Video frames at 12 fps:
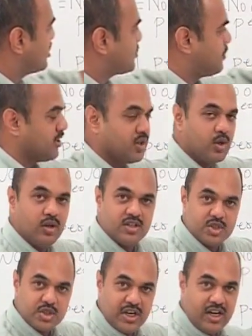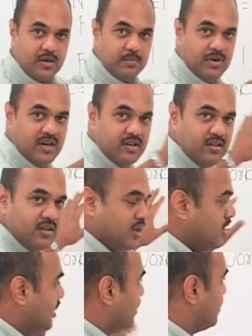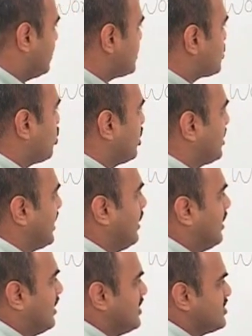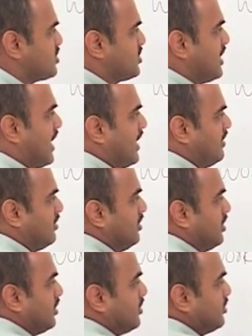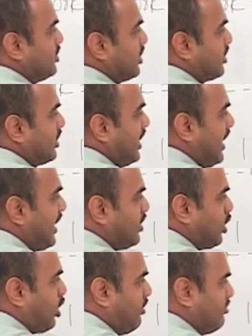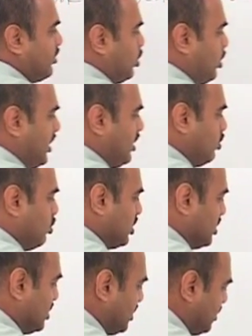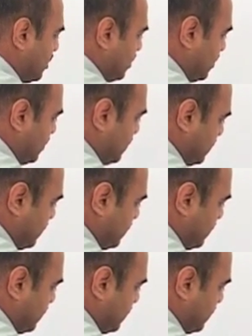this particular statement, this would tell us that the rate of doing work,